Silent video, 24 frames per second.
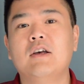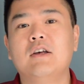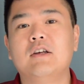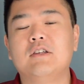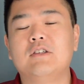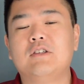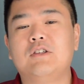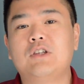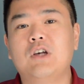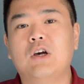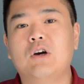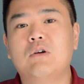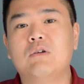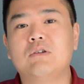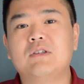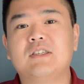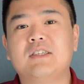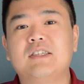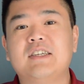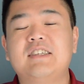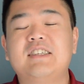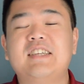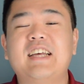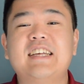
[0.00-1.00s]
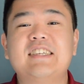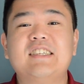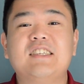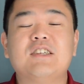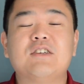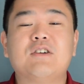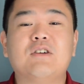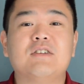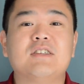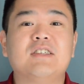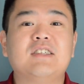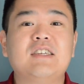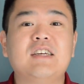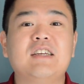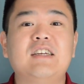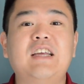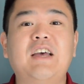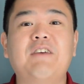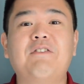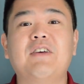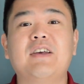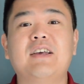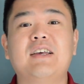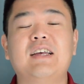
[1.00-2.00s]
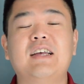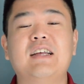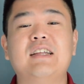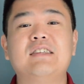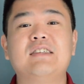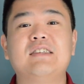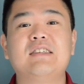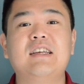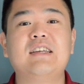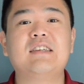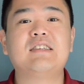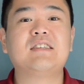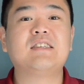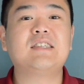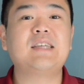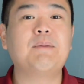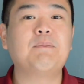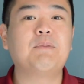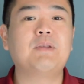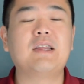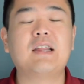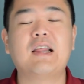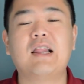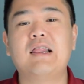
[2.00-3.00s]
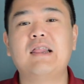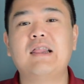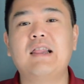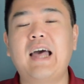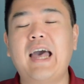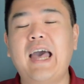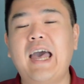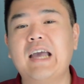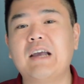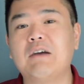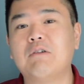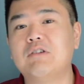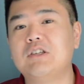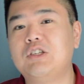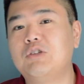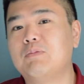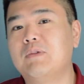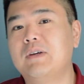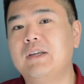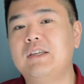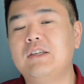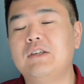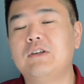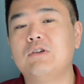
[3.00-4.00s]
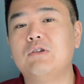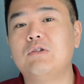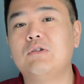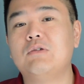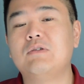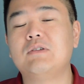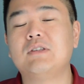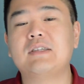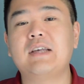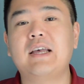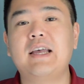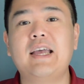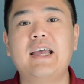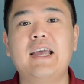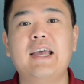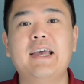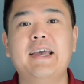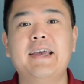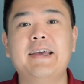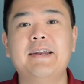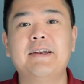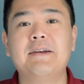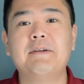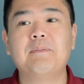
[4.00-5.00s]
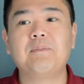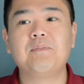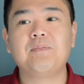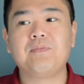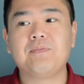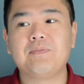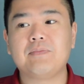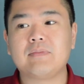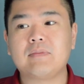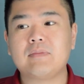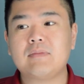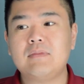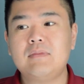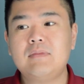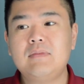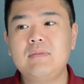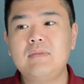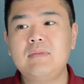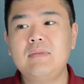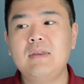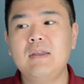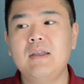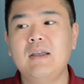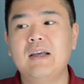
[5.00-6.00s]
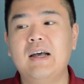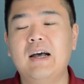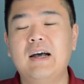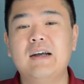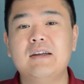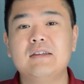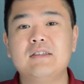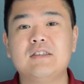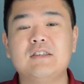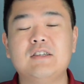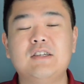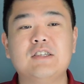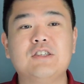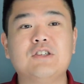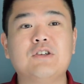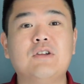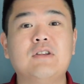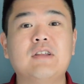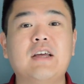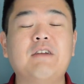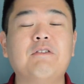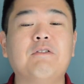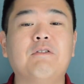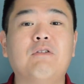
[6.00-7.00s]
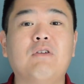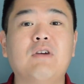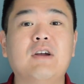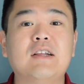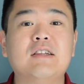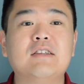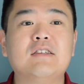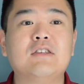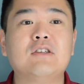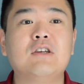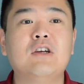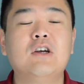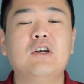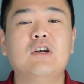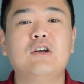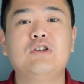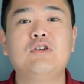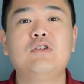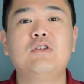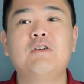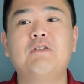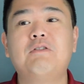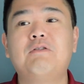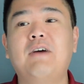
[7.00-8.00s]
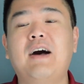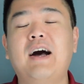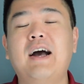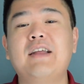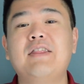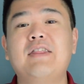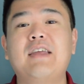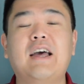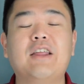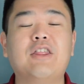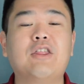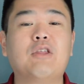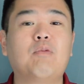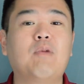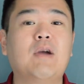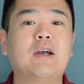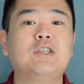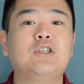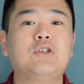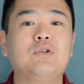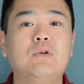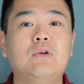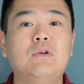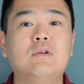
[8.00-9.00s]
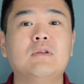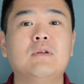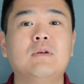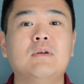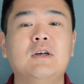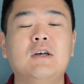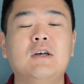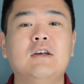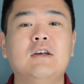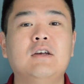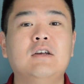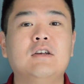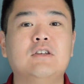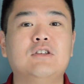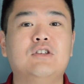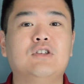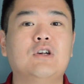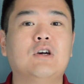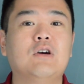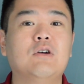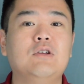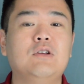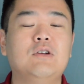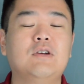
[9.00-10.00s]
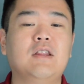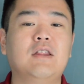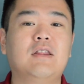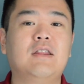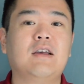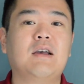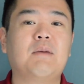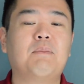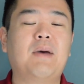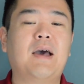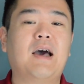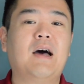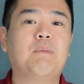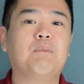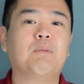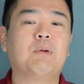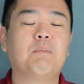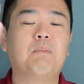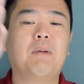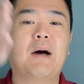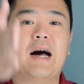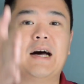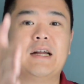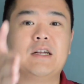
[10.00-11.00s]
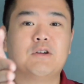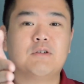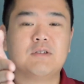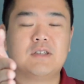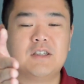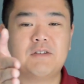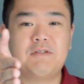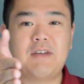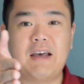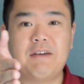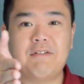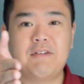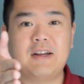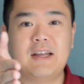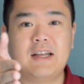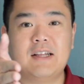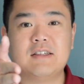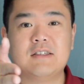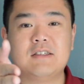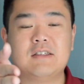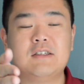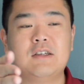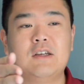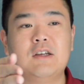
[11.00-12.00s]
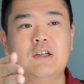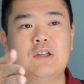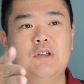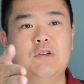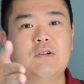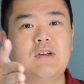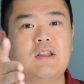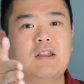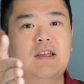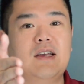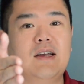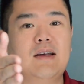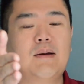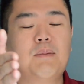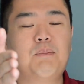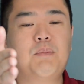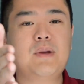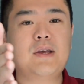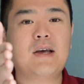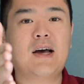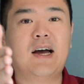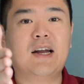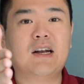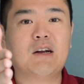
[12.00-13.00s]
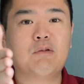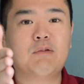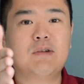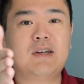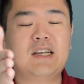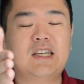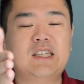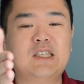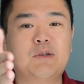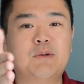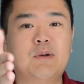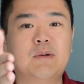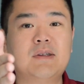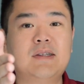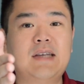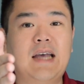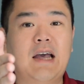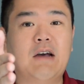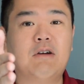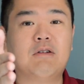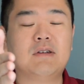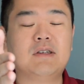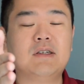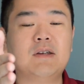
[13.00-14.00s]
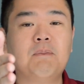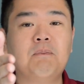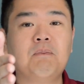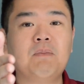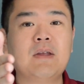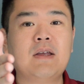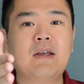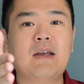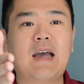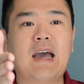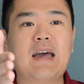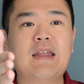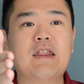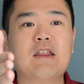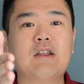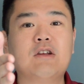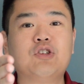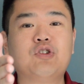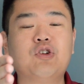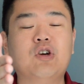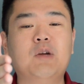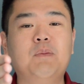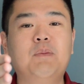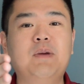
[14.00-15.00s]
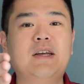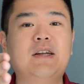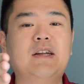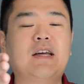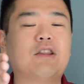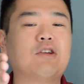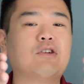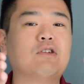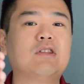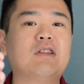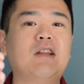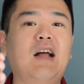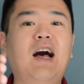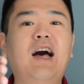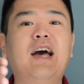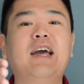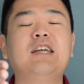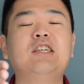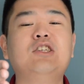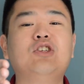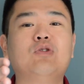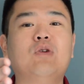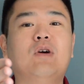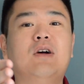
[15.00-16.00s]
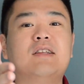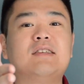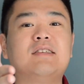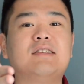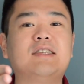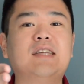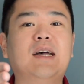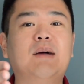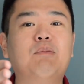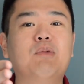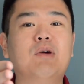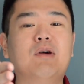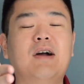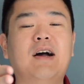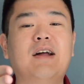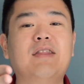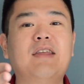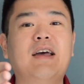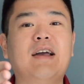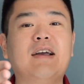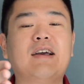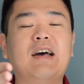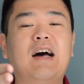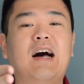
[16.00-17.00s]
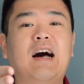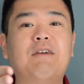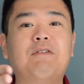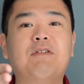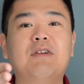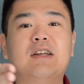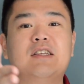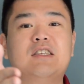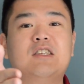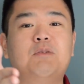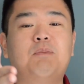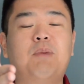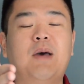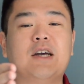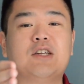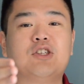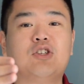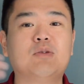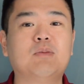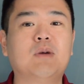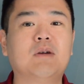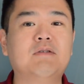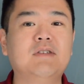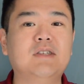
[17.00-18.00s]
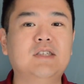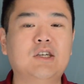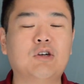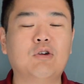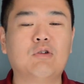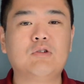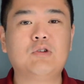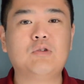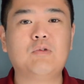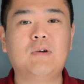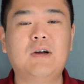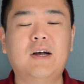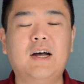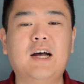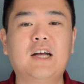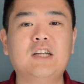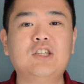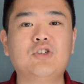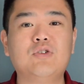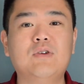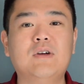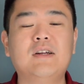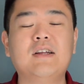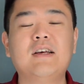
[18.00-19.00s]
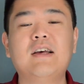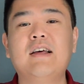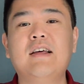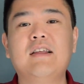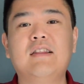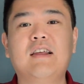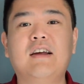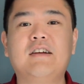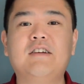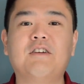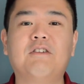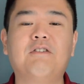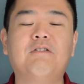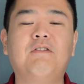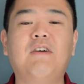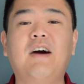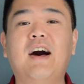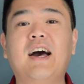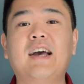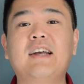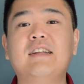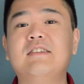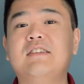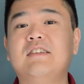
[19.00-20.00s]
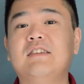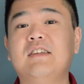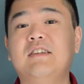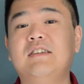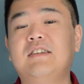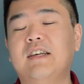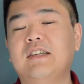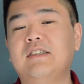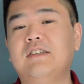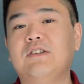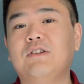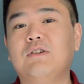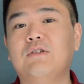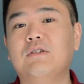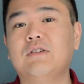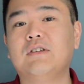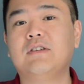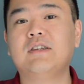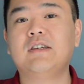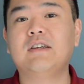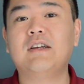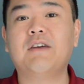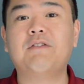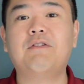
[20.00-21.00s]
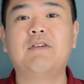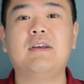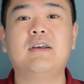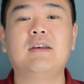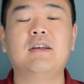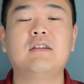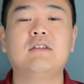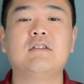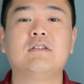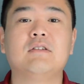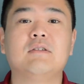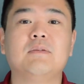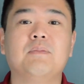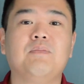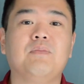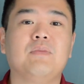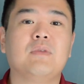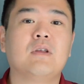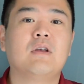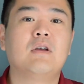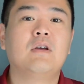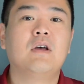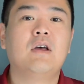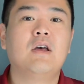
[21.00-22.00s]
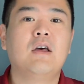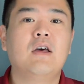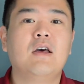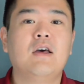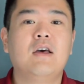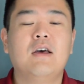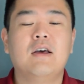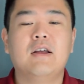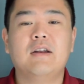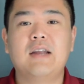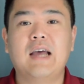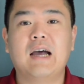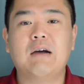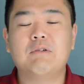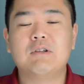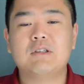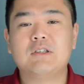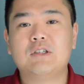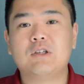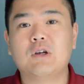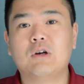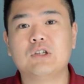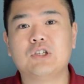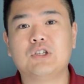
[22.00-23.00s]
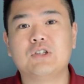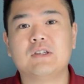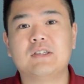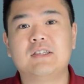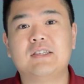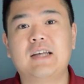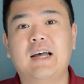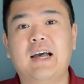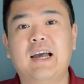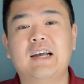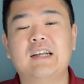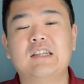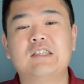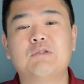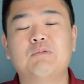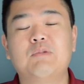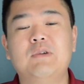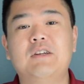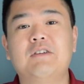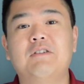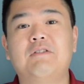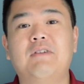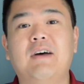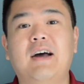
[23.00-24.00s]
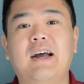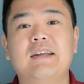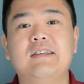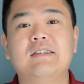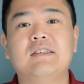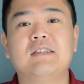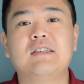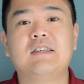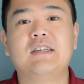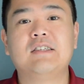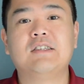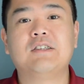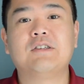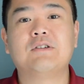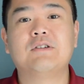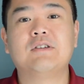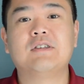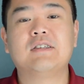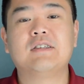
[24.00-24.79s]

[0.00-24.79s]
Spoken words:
So statistical significance is simply the language we use in statistical inference to define that threshold. So you can think about preponderance of evidence, you can think about beyond a reasonable doubt, and then there's going to be another line drawn somewhere on that confidence spectrum of 0 to 100 that defines statistical significance. Now in social science, we define statistical